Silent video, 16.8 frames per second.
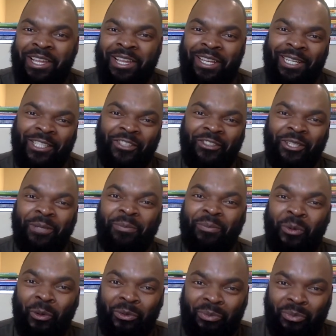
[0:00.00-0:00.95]
and drink
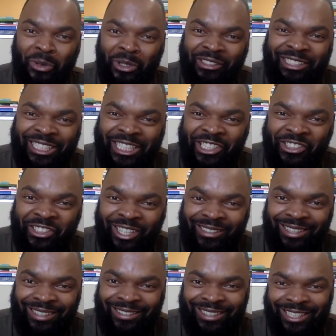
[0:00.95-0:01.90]
protein shakes,
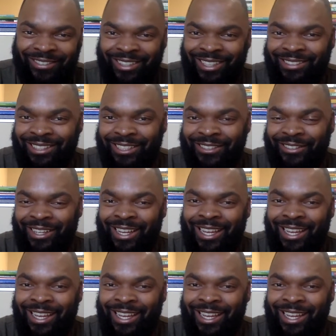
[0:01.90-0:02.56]
etc., etc.